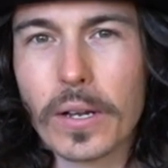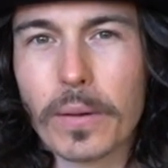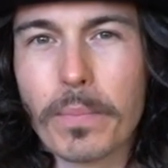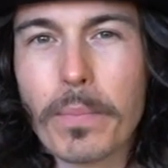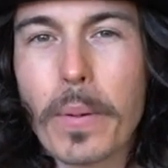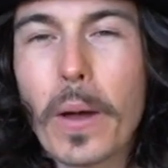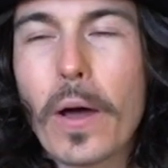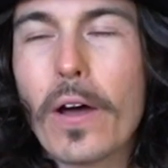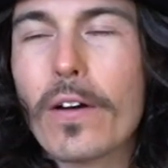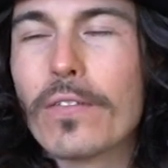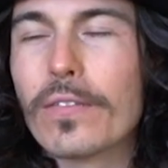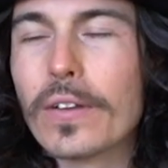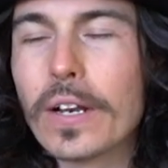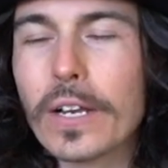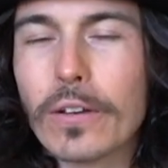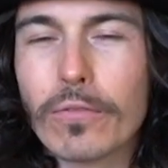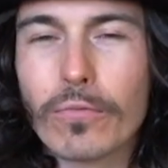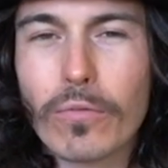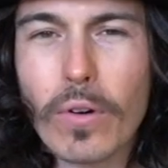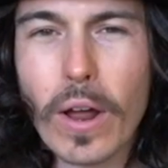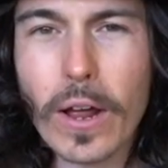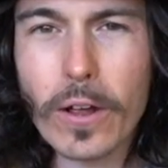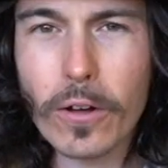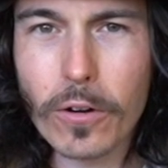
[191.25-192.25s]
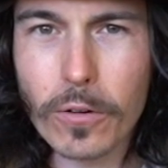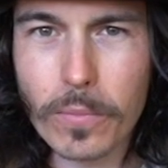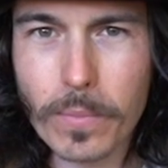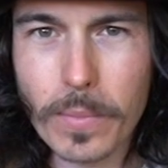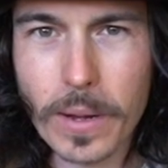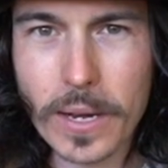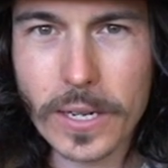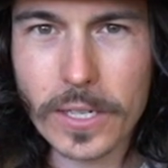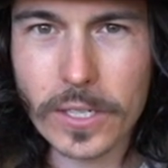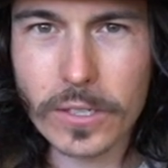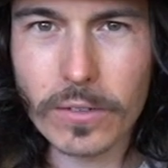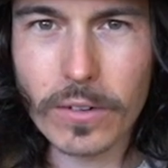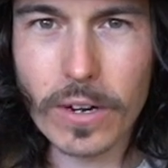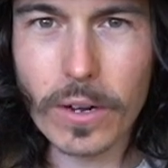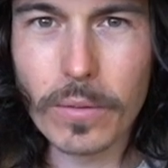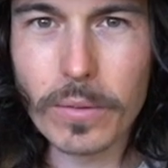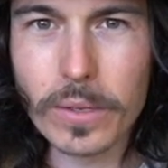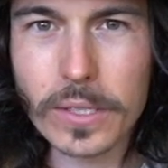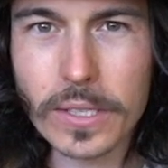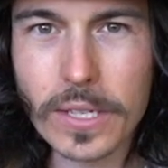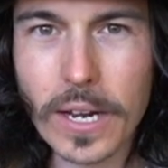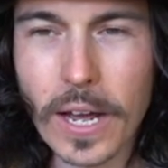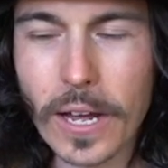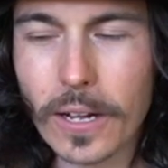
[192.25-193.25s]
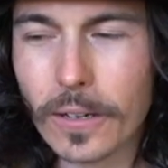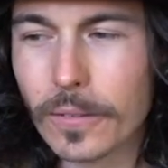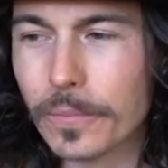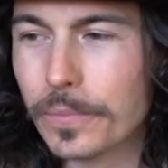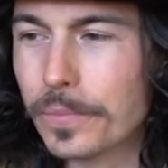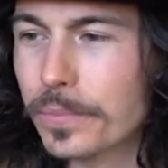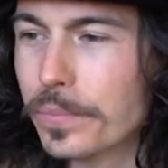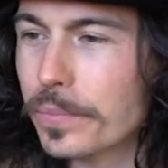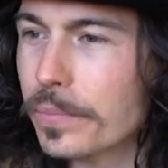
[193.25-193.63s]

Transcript: Perfectly right up my street style.